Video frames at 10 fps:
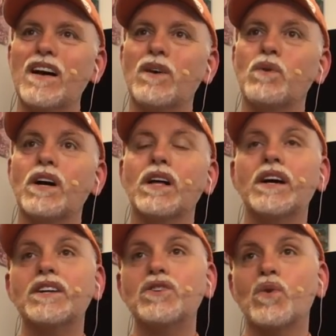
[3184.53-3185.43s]
Well,
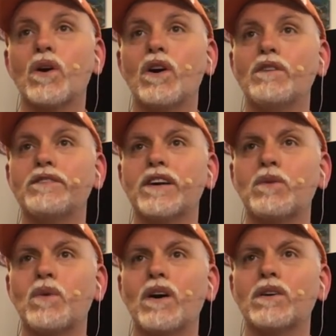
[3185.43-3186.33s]
and you are all very
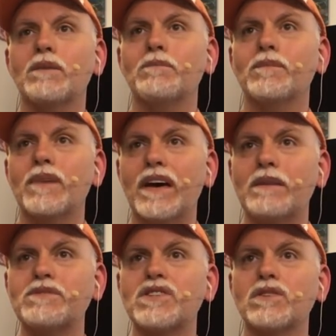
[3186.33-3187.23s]
welcome.
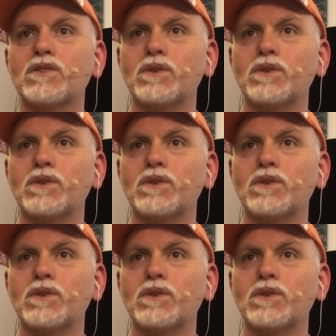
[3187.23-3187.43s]
Absolutely.